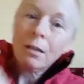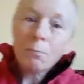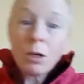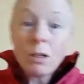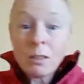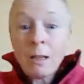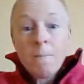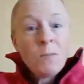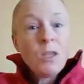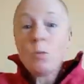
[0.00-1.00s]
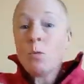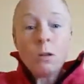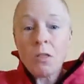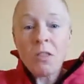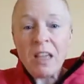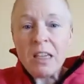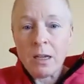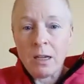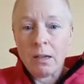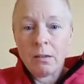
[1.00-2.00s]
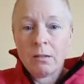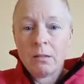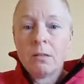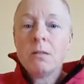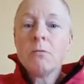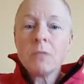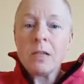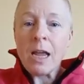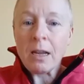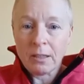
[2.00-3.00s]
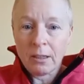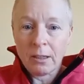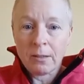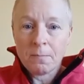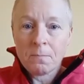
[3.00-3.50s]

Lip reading: Because you weren't thinking, you were reacting.